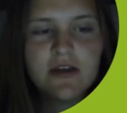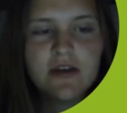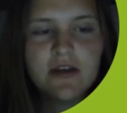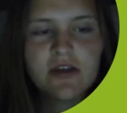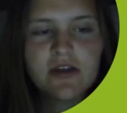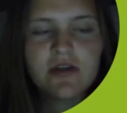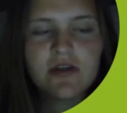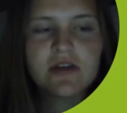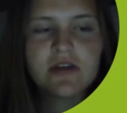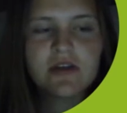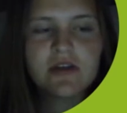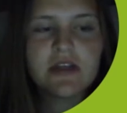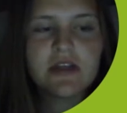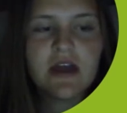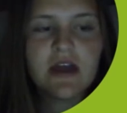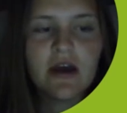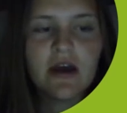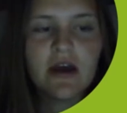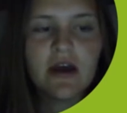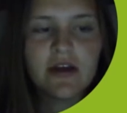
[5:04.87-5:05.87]
So this is
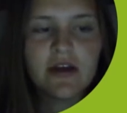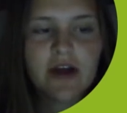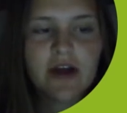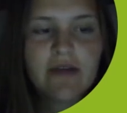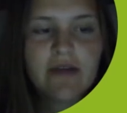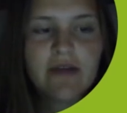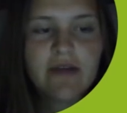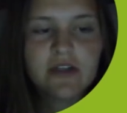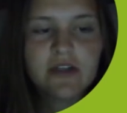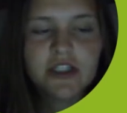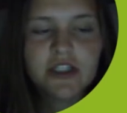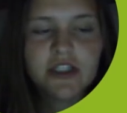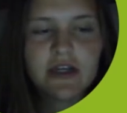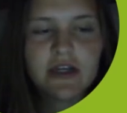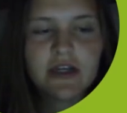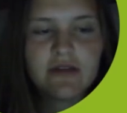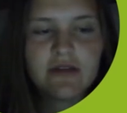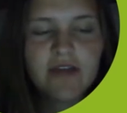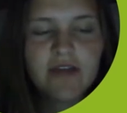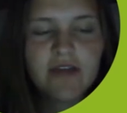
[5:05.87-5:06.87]
your average ear
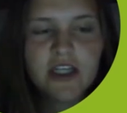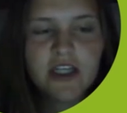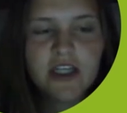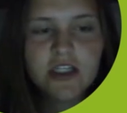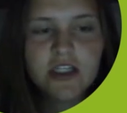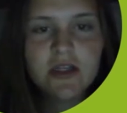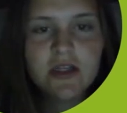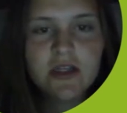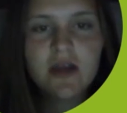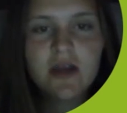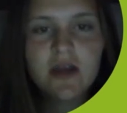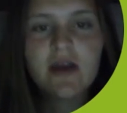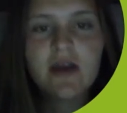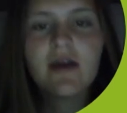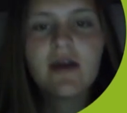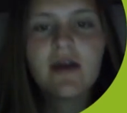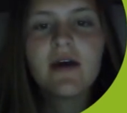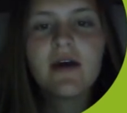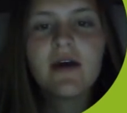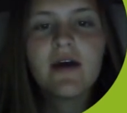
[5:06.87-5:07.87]
infection.
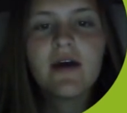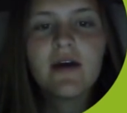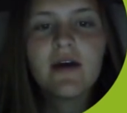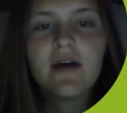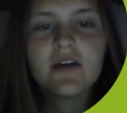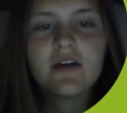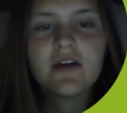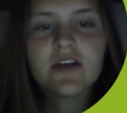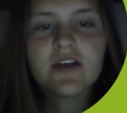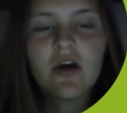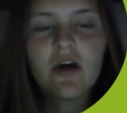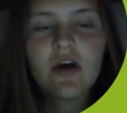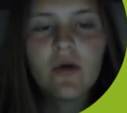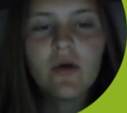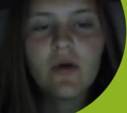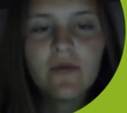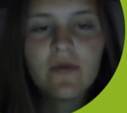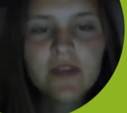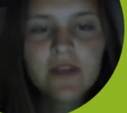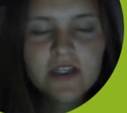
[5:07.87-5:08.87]
So
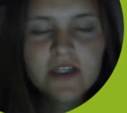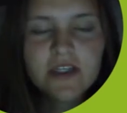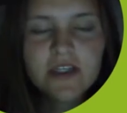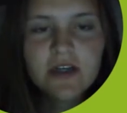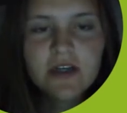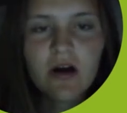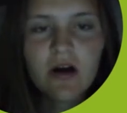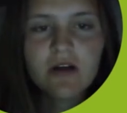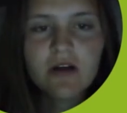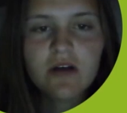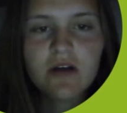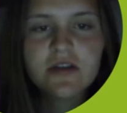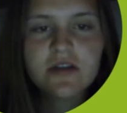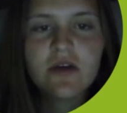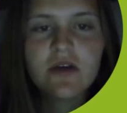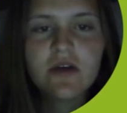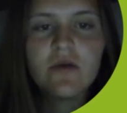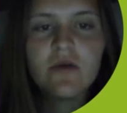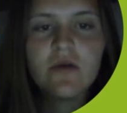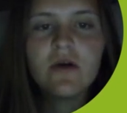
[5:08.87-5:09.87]
this can
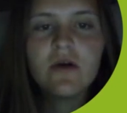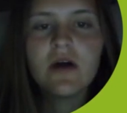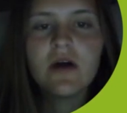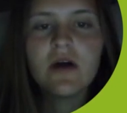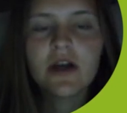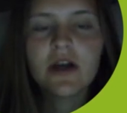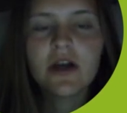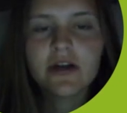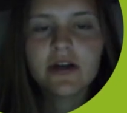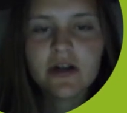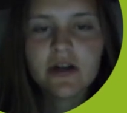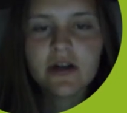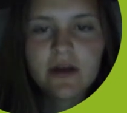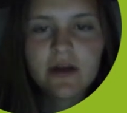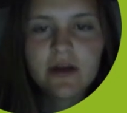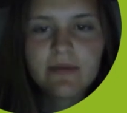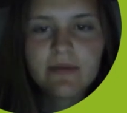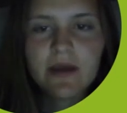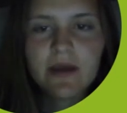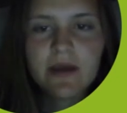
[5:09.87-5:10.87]
also occur
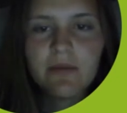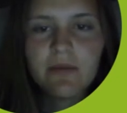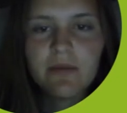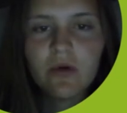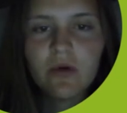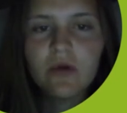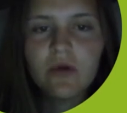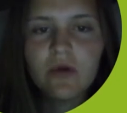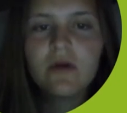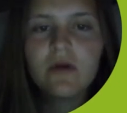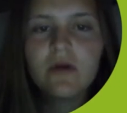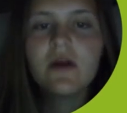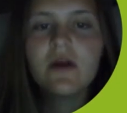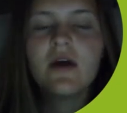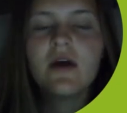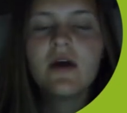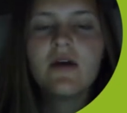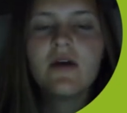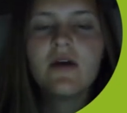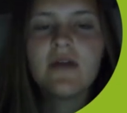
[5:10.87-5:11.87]
in people
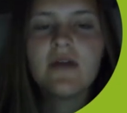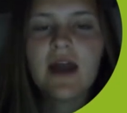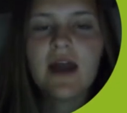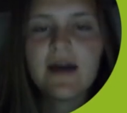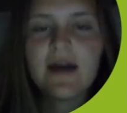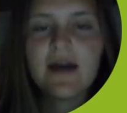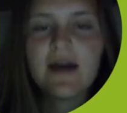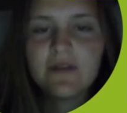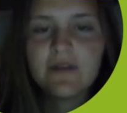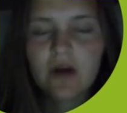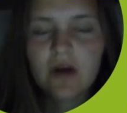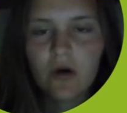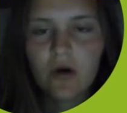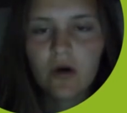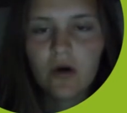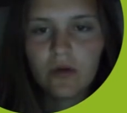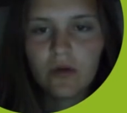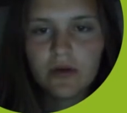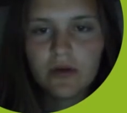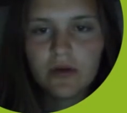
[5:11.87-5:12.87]
that have the
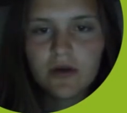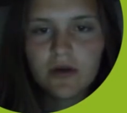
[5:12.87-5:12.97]
cold.